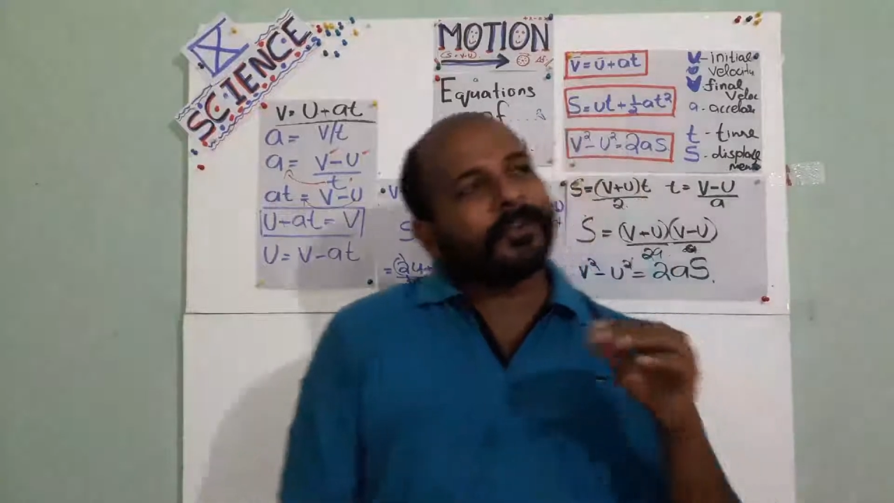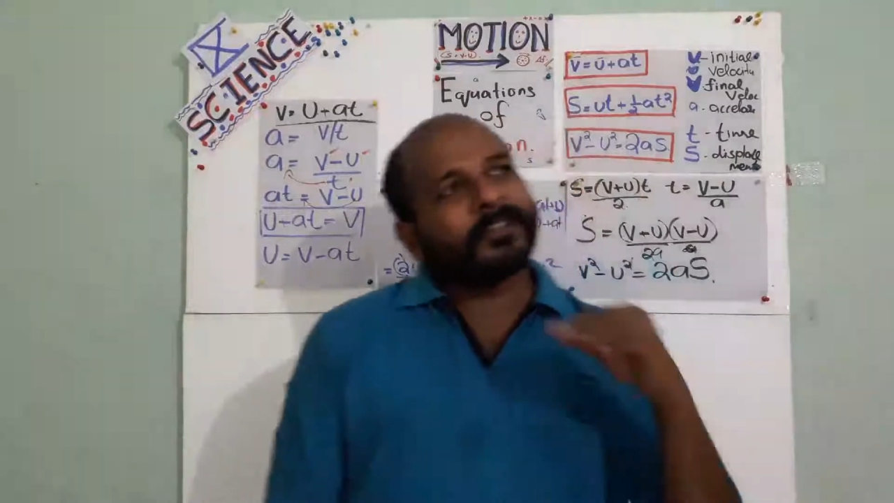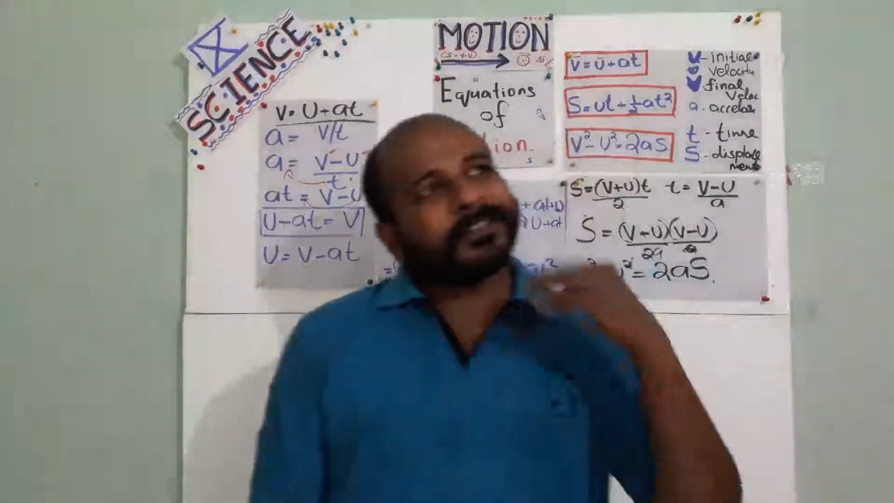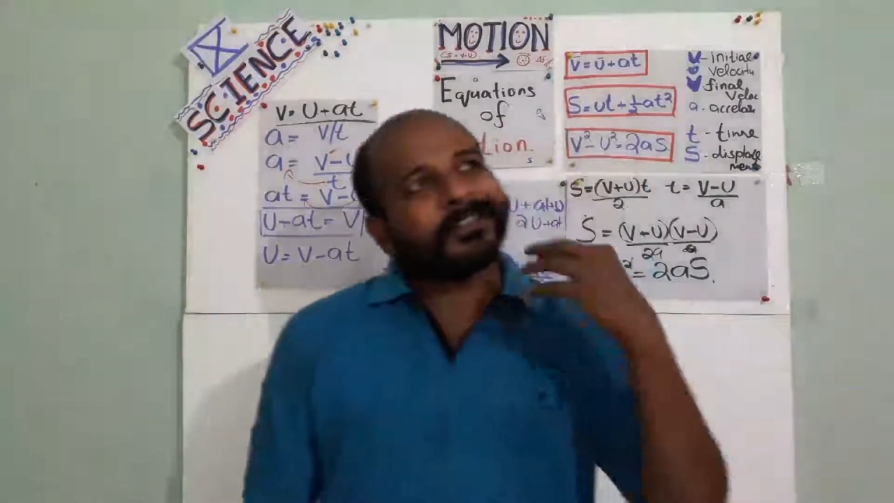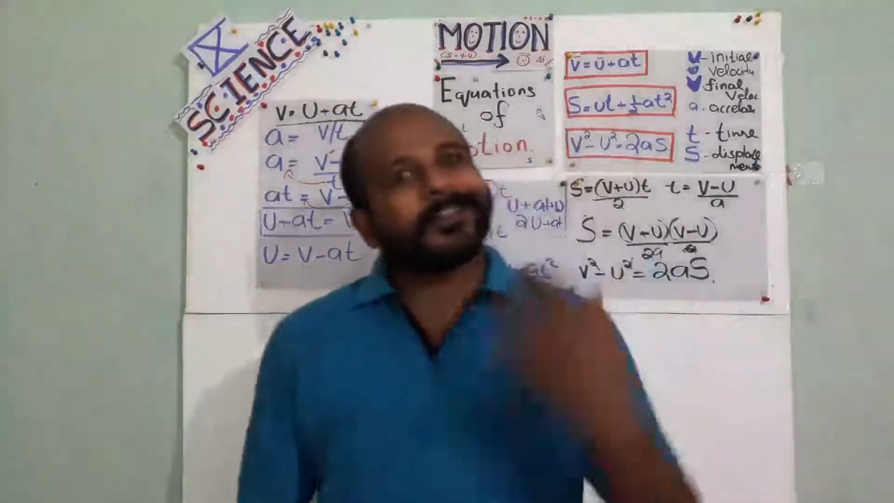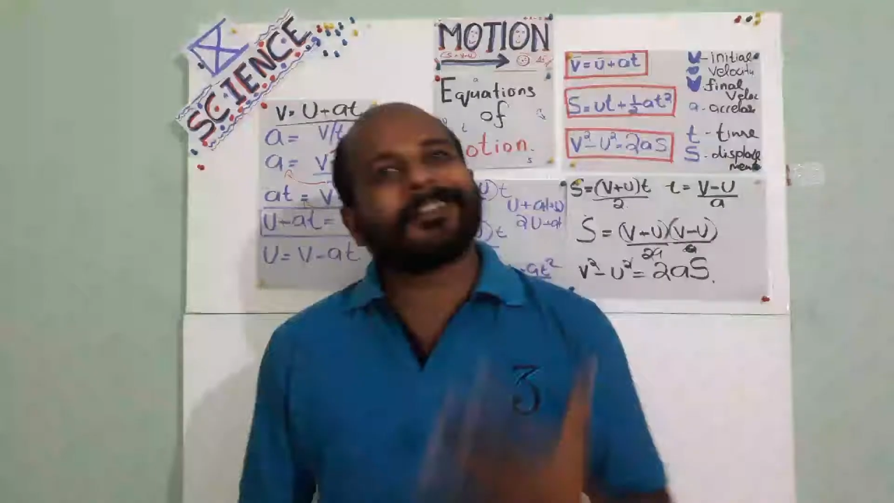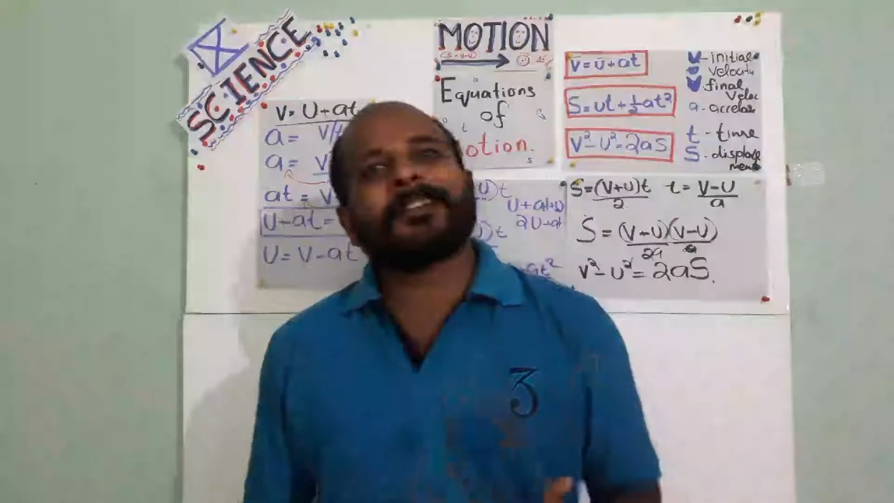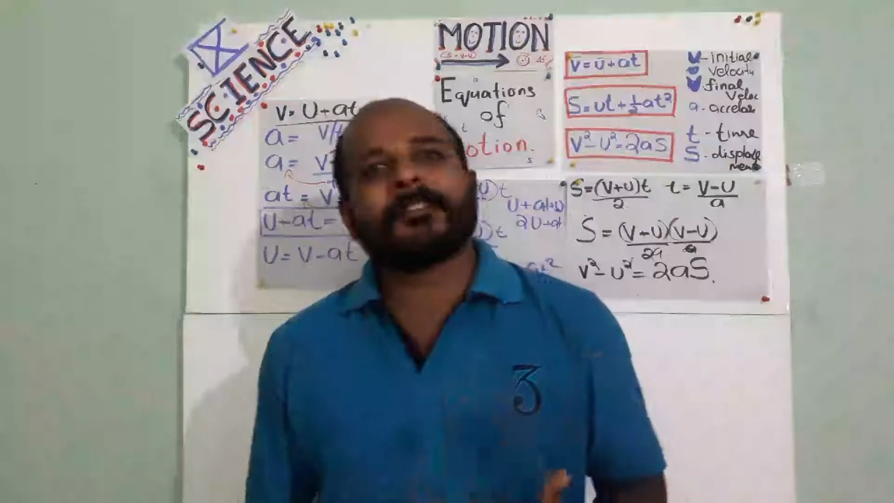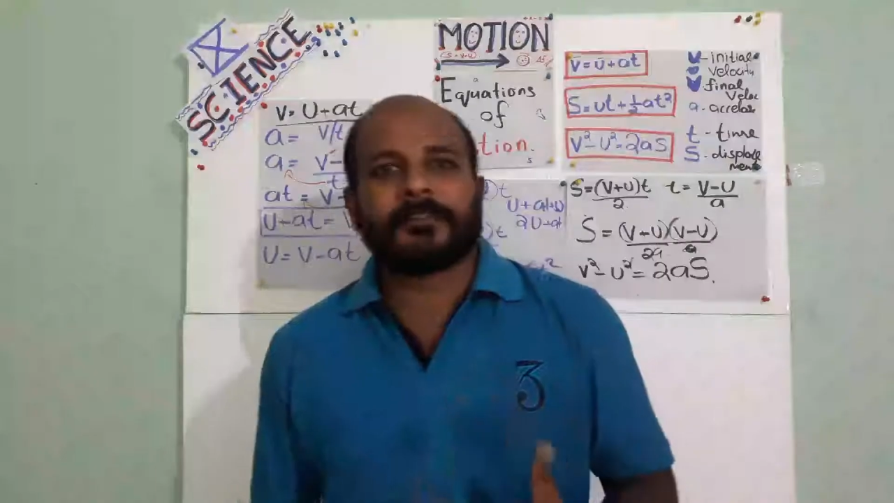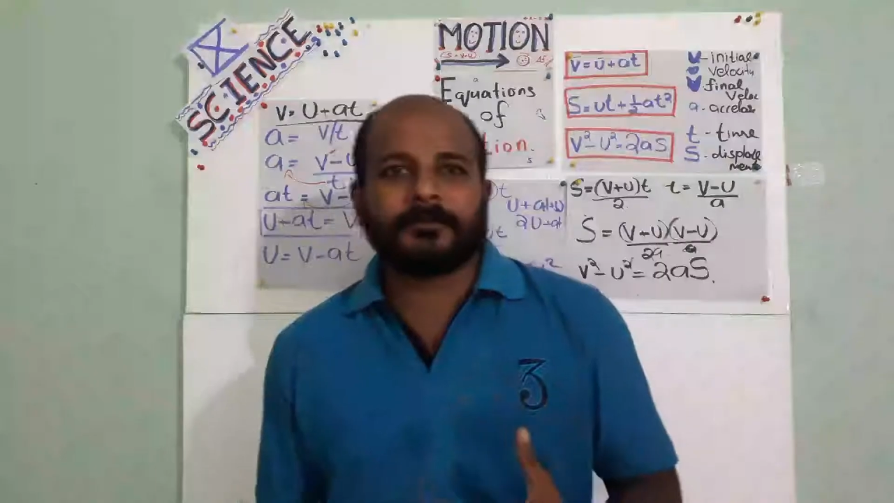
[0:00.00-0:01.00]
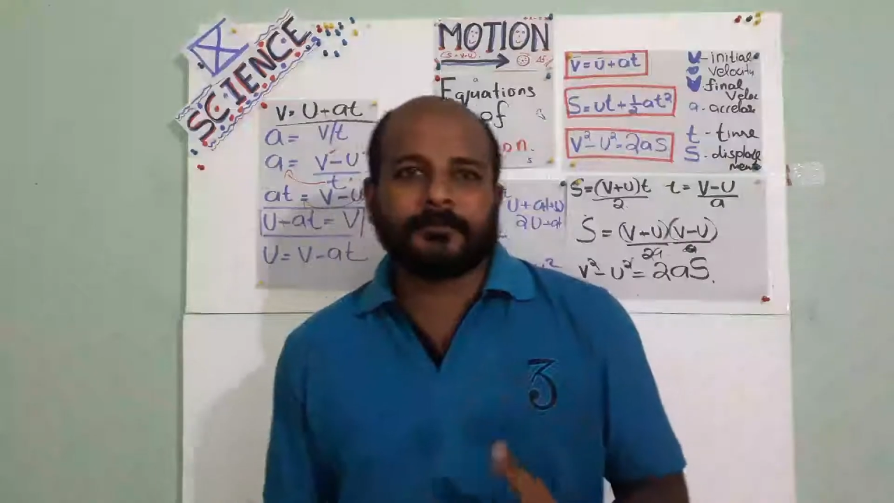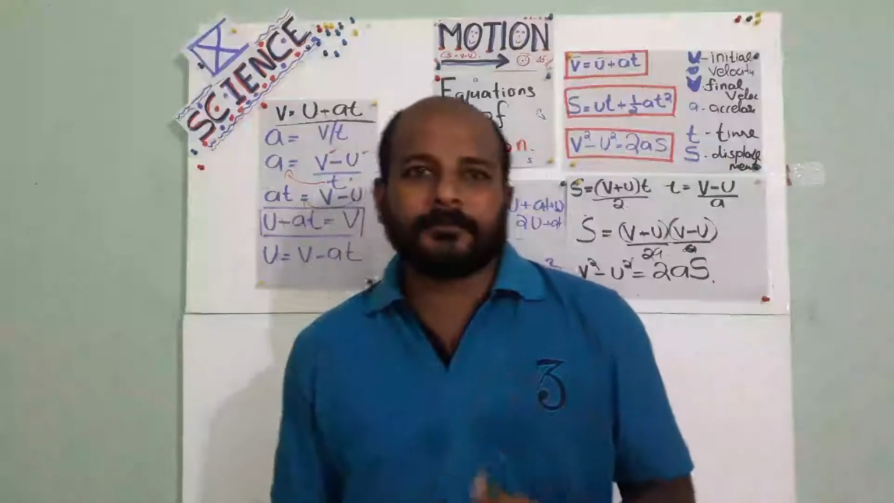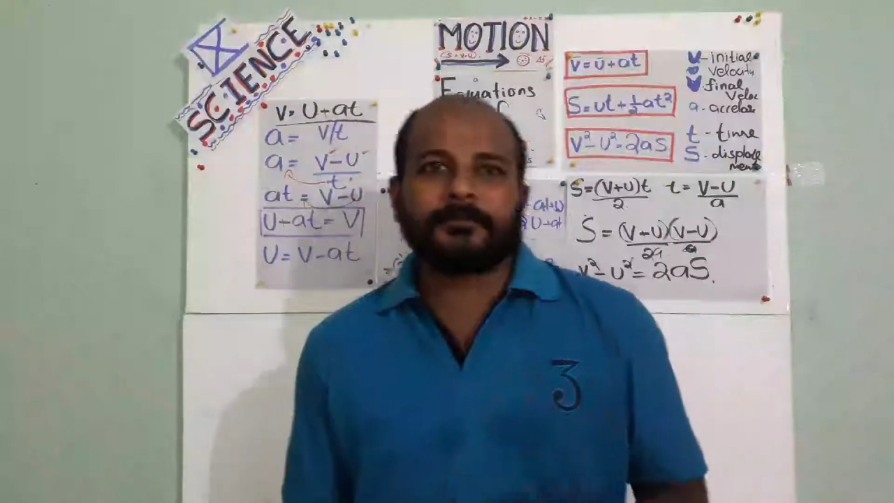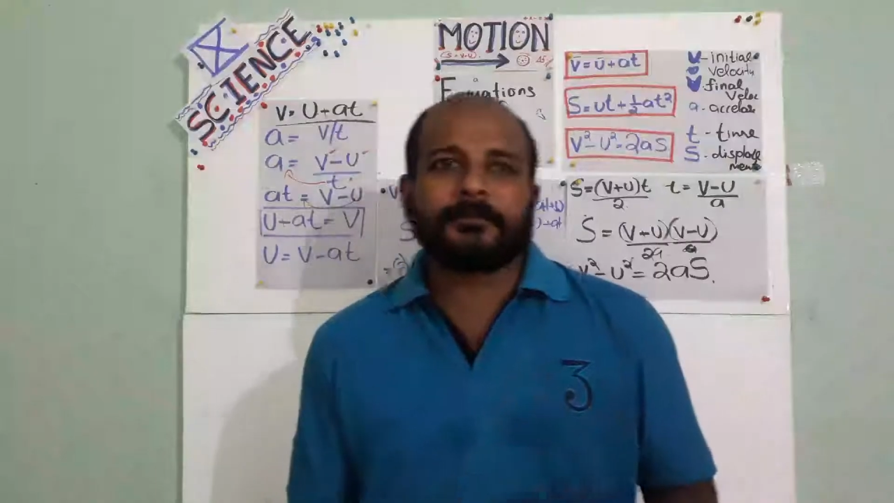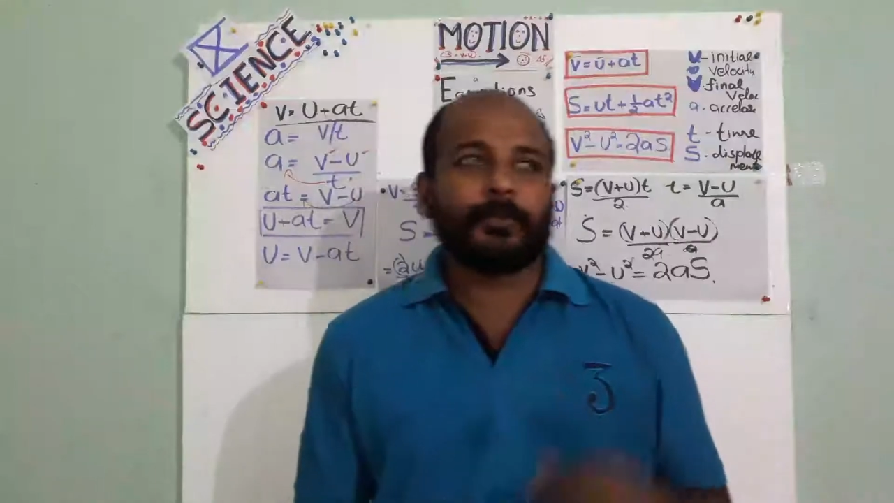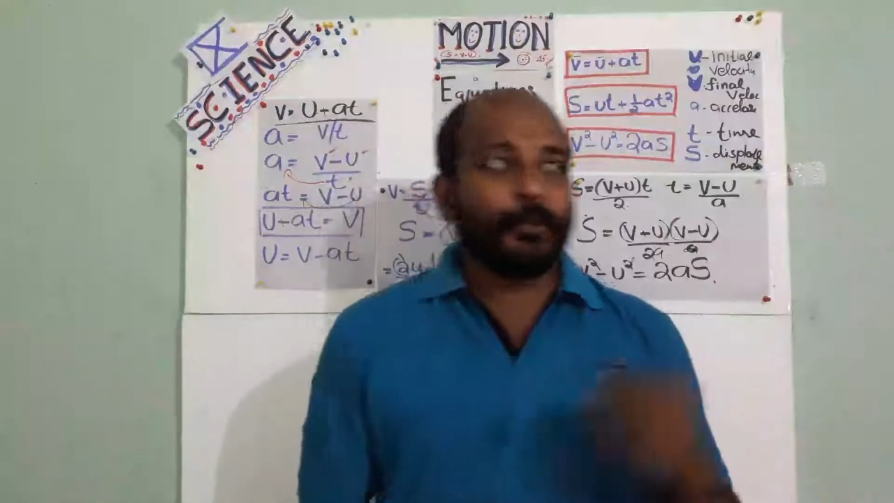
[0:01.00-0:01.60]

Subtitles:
as current? Two